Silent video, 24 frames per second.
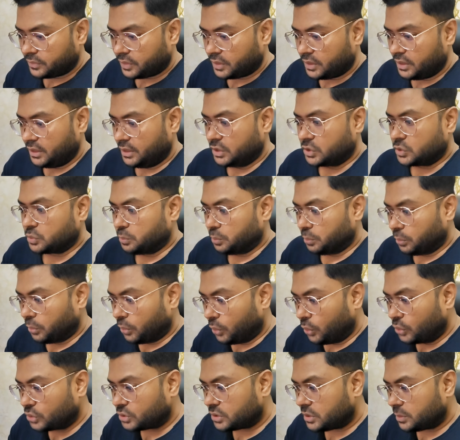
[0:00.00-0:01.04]
It is
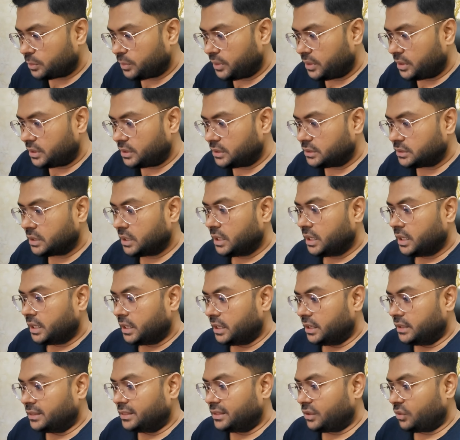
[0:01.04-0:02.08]
most apparent
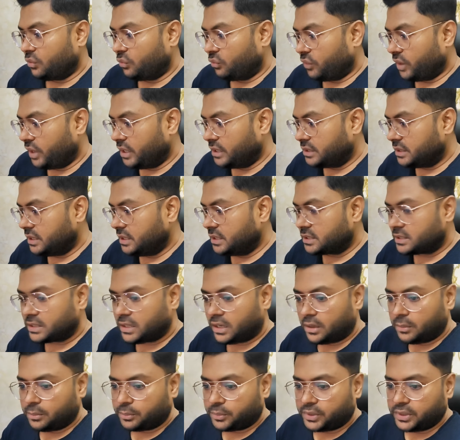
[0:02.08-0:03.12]
in the way these
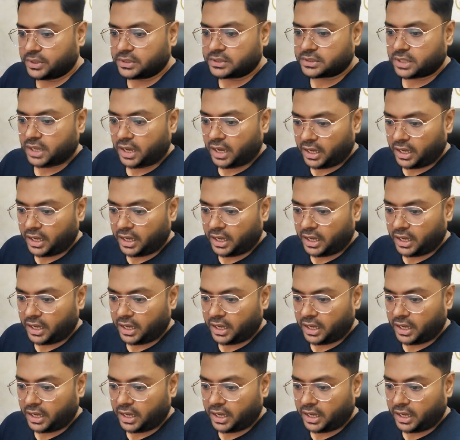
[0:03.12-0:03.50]
companies